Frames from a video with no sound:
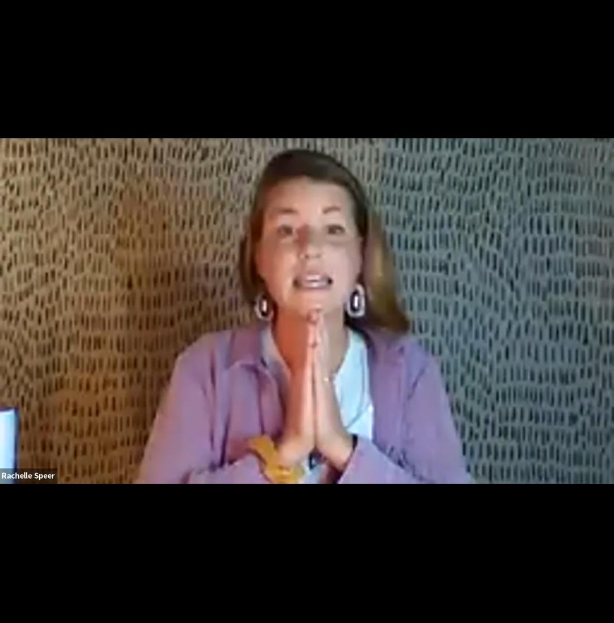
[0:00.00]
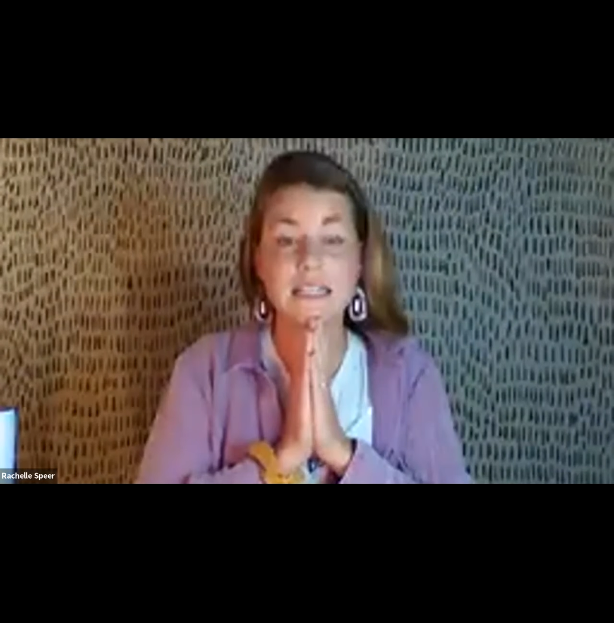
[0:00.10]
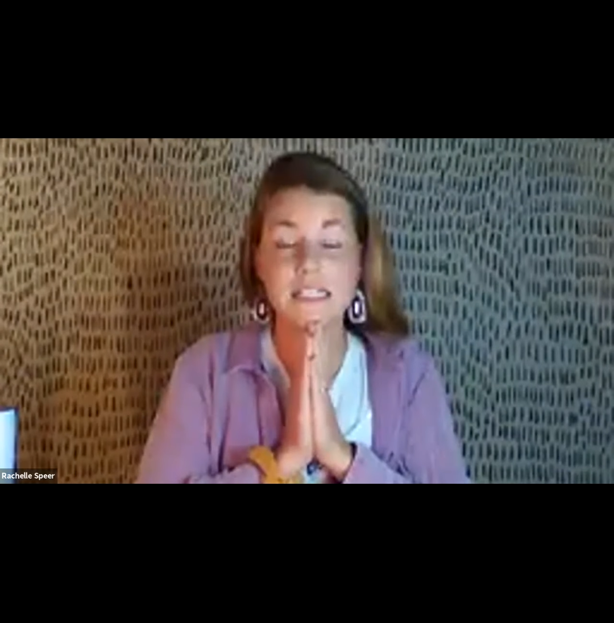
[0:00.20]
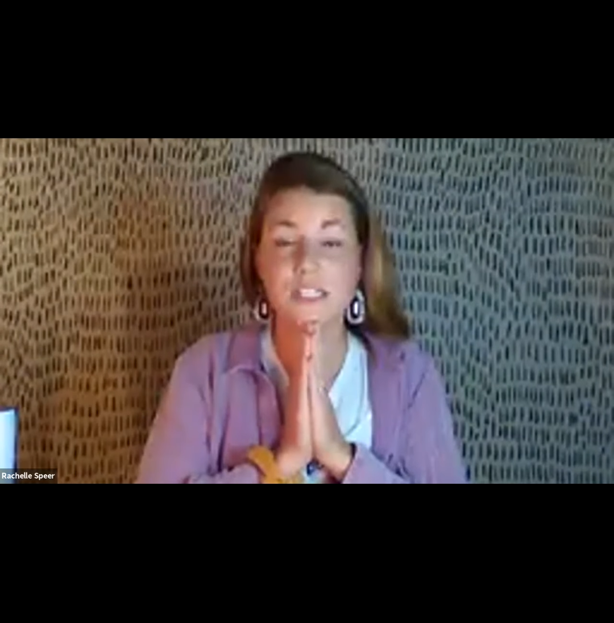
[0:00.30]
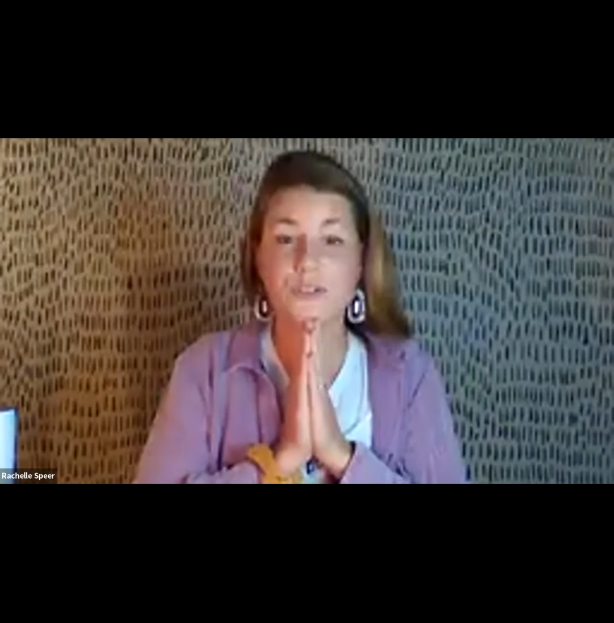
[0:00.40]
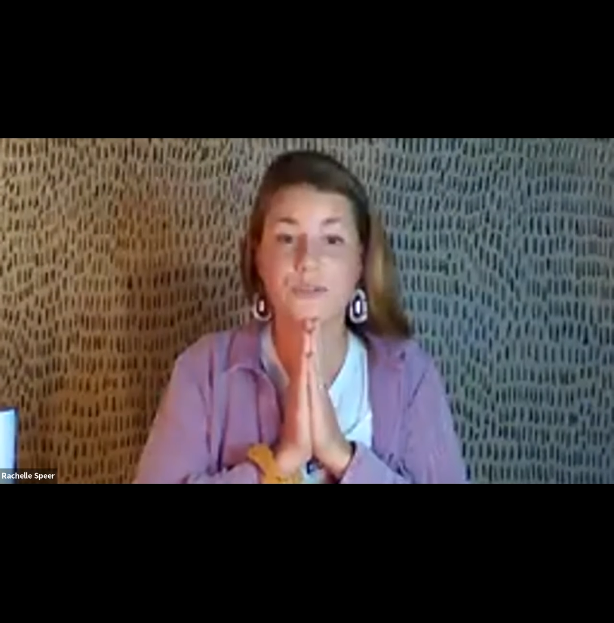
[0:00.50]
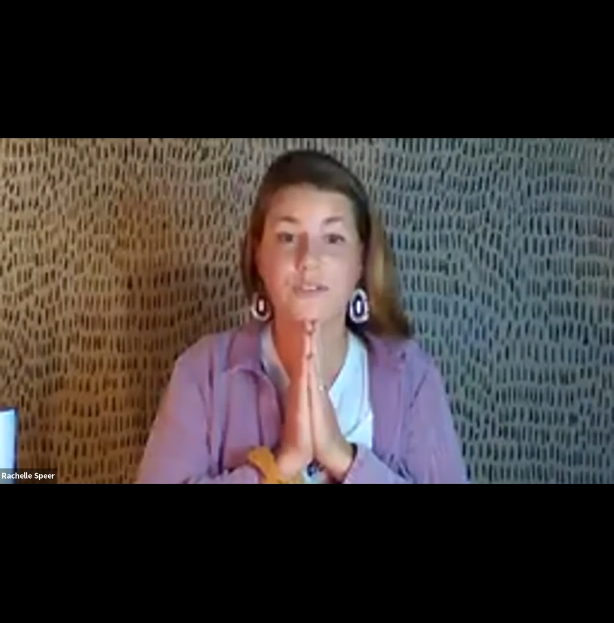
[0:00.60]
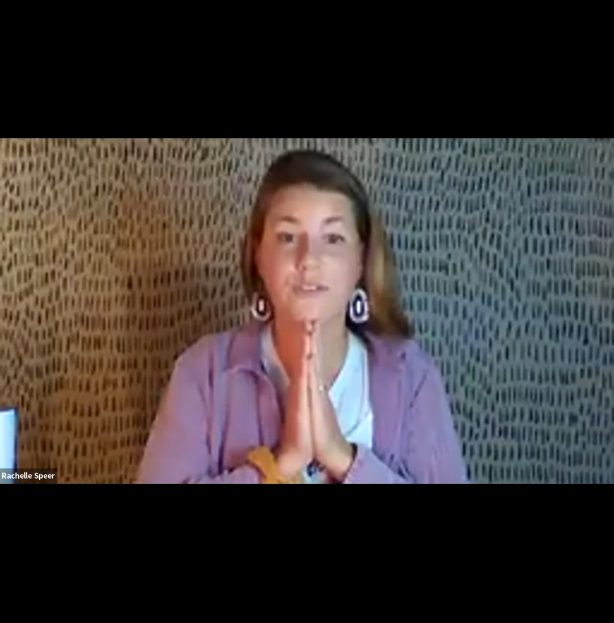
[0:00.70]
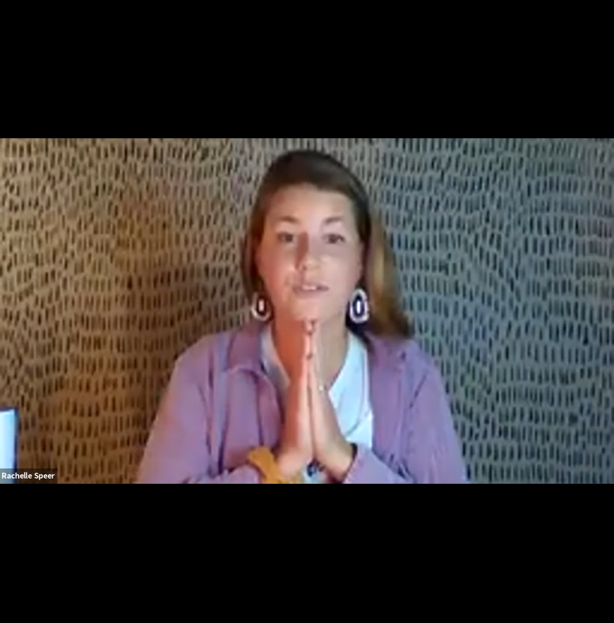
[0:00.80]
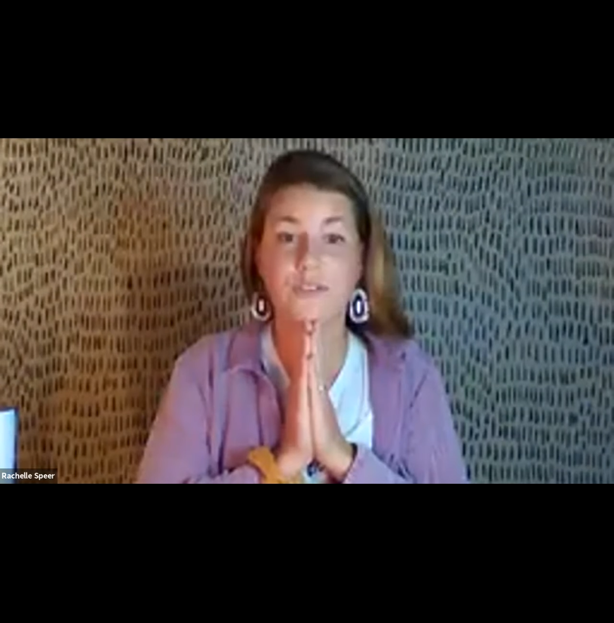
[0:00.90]
it needs to
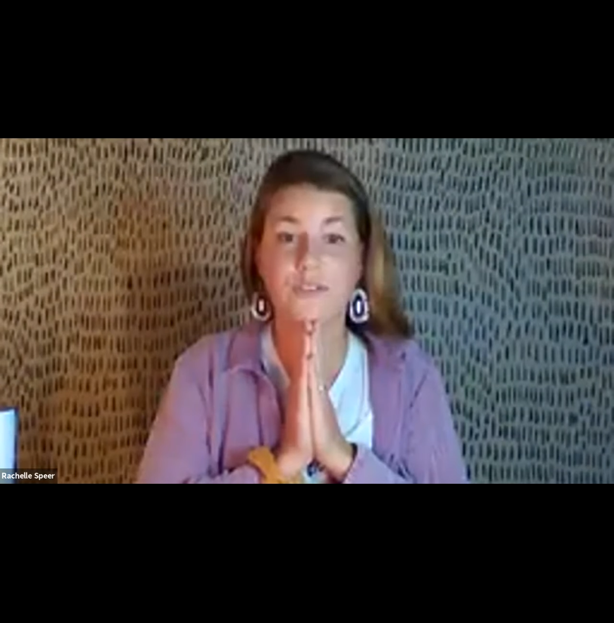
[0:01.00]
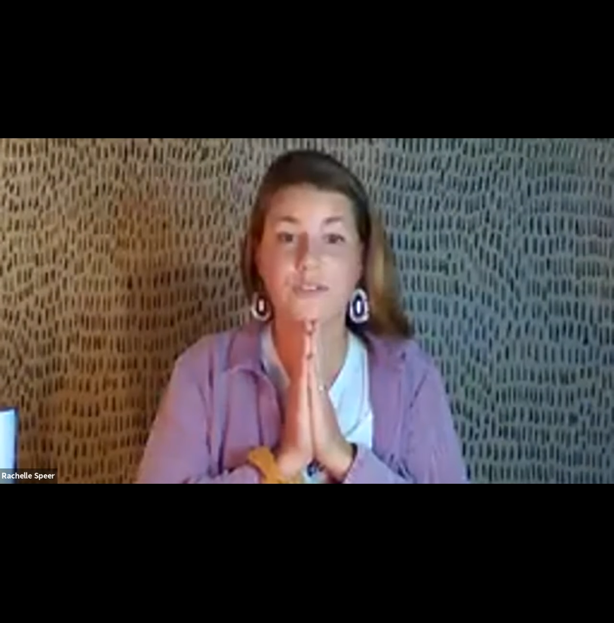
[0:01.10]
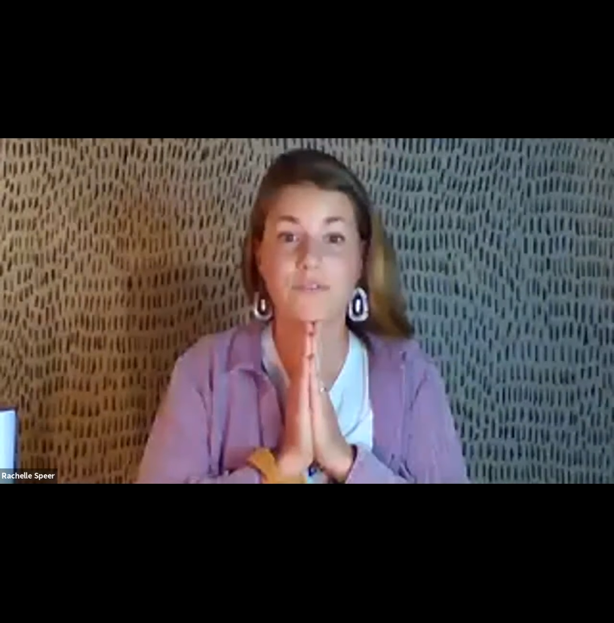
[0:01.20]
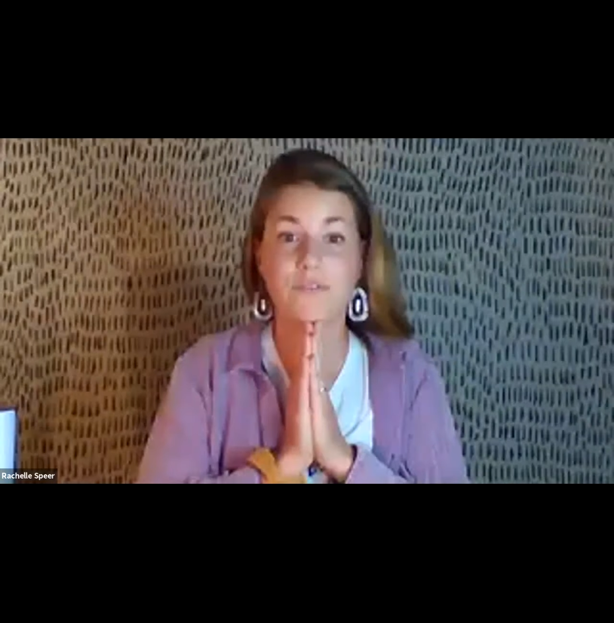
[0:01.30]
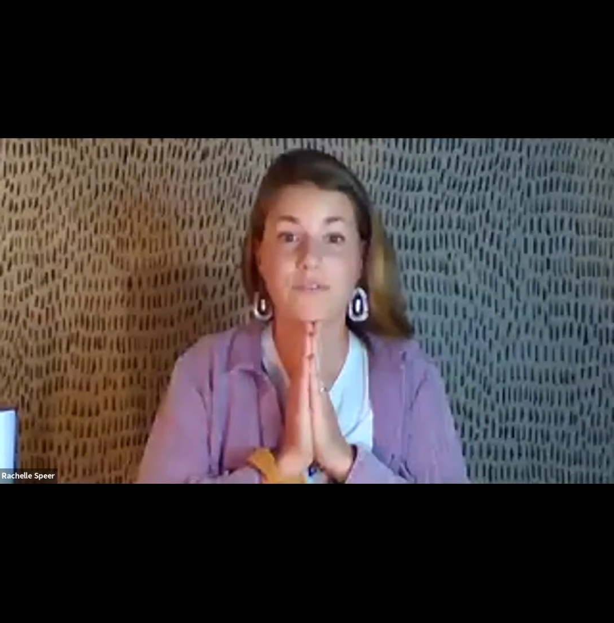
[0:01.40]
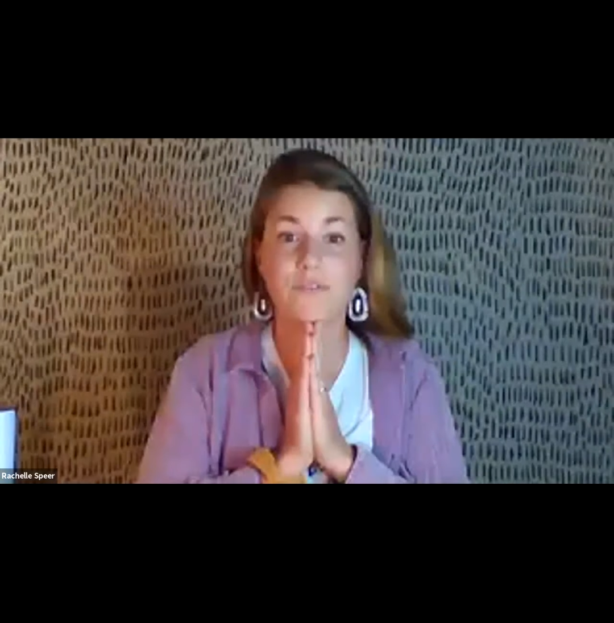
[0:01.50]
reflect you.